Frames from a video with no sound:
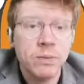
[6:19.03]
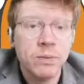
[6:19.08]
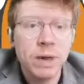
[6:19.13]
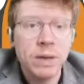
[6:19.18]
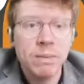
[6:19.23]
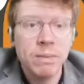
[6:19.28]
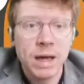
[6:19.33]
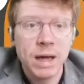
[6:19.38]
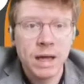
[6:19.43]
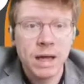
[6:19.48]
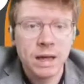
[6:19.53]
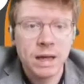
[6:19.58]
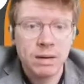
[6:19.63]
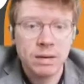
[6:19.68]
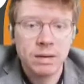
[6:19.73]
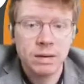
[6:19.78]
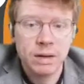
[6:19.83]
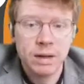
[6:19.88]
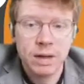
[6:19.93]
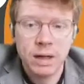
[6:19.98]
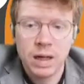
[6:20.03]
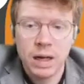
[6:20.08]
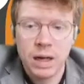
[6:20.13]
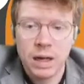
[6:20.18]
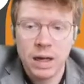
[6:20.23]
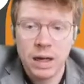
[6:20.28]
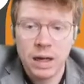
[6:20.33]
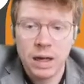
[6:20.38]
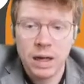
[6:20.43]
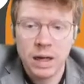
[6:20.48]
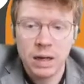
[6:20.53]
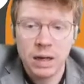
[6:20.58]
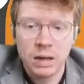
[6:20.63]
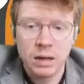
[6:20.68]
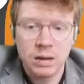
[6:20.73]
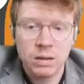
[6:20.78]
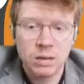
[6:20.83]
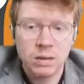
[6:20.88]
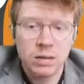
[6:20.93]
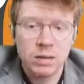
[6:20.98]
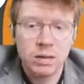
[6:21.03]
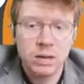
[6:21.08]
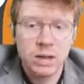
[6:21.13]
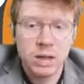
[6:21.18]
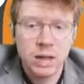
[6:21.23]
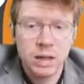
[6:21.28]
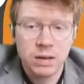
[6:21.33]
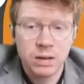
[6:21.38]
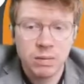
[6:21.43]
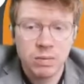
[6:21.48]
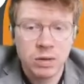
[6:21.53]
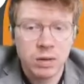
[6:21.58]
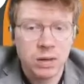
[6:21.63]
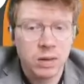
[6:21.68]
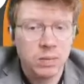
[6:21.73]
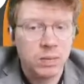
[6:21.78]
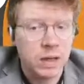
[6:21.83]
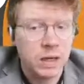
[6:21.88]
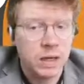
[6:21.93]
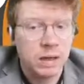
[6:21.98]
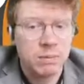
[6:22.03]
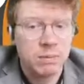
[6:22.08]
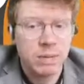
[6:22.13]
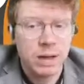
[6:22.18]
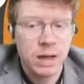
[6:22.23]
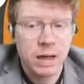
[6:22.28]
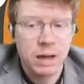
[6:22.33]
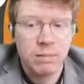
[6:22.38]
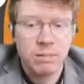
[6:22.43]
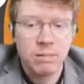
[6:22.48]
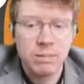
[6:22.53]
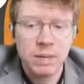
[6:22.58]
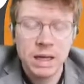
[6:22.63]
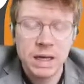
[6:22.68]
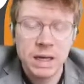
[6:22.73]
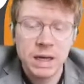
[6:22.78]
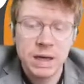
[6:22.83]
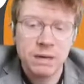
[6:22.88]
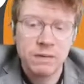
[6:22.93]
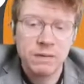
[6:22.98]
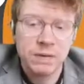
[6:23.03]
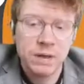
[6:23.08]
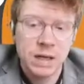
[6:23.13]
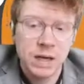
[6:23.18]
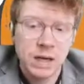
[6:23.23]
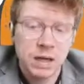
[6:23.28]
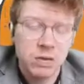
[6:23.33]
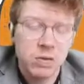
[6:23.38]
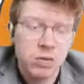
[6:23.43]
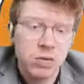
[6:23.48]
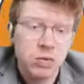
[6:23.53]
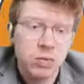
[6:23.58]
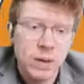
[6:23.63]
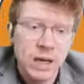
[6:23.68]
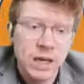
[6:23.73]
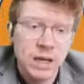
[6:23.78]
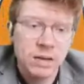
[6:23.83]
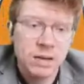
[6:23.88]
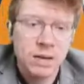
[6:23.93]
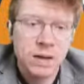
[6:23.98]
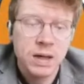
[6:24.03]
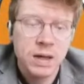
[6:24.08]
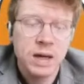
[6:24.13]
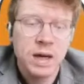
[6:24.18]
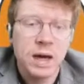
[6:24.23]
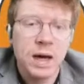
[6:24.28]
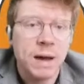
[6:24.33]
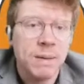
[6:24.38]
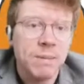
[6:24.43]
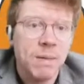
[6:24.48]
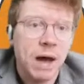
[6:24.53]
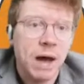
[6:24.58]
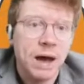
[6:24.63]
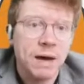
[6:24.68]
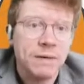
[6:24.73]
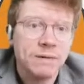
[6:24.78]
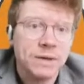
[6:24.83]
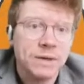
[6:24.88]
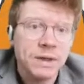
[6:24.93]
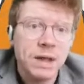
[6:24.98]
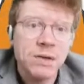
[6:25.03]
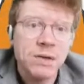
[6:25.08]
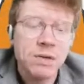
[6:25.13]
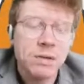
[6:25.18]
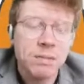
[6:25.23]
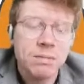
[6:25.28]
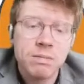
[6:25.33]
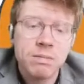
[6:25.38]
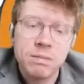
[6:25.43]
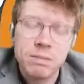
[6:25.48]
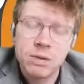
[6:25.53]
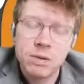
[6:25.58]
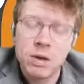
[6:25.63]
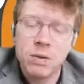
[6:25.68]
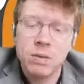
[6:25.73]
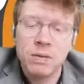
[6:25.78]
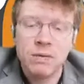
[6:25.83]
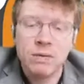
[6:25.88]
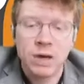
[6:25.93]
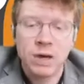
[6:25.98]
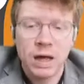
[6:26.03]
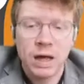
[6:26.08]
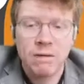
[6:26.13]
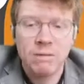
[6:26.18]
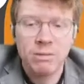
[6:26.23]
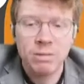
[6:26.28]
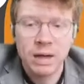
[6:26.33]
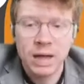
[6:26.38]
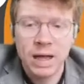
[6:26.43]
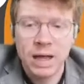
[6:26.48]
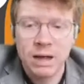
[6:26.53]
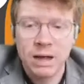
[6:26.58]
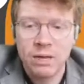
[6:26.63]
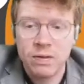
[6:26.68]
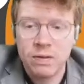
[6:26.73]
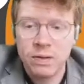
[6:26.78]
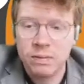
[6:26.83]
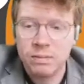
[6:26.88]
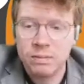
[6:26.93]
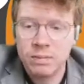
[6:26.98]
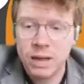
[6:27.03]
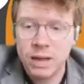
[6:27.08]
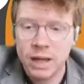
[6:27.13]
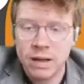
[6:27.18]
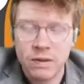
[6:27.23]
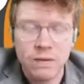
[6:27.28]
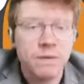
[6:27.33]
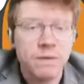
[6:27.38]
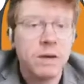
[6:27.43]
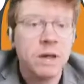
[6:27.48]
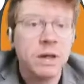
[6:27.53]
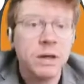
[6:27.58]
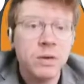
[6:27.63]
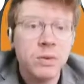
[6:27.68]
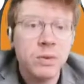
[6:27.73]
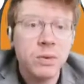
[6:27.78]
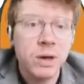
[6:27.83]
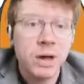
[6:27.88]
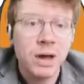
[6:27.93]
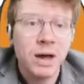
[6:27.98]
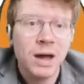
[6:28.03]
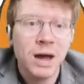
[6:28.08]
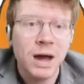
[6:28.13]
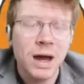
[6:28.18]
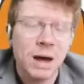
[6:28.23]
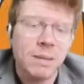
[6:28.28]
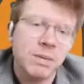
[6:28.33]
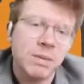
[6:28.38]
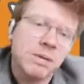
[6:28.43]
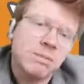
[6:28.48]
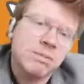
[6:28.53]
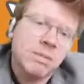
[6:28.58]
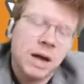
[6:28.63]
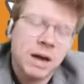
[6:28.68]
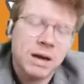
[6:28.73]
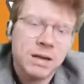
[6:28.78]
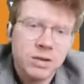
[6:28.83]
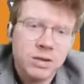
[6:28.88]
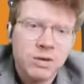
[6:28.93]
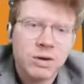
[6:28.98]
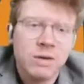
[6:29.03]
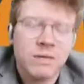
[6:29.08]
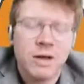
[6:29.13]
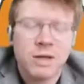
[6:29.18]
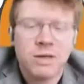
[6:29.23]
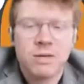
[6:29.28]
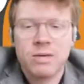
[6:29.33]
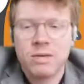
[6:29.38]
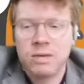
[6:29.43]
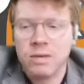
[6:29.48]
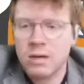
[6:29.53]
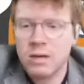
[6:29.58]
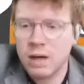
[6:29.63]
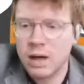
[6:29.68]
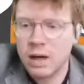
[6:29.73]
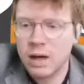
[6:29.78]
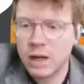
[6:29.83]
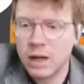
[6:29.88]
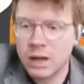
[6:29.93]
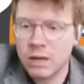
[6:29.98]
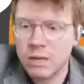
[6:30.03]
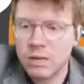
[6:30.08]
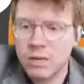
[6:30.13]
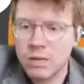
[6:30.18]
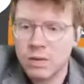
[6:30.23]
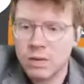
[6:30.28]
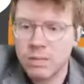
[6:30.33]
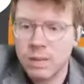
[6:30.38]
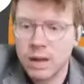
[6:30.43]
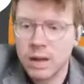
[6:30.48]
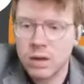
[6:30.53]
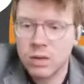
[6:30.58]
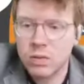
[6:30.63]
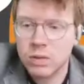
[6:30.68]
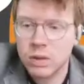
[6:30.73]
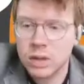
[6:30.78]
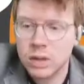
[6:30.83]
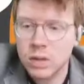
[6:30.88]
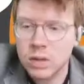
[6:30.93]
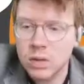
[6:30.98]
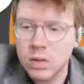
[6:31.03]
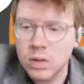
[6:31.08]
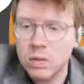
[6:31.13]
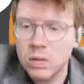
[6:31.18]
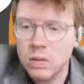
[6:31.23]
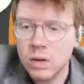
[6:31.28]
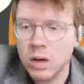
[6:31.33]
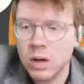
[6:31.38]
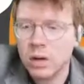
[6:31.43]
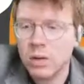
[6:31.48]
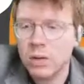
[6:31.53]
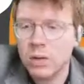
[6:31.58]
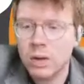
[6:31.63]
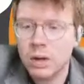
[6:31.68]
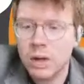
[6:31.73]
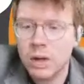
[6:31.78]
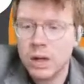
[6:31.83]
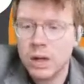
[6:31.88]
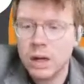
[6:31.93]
we're making the assumption that we're going to be here for the next 2 weeks after this, and so we've got to have plans in place for you, and it's good of us, I guess, to make sure that you know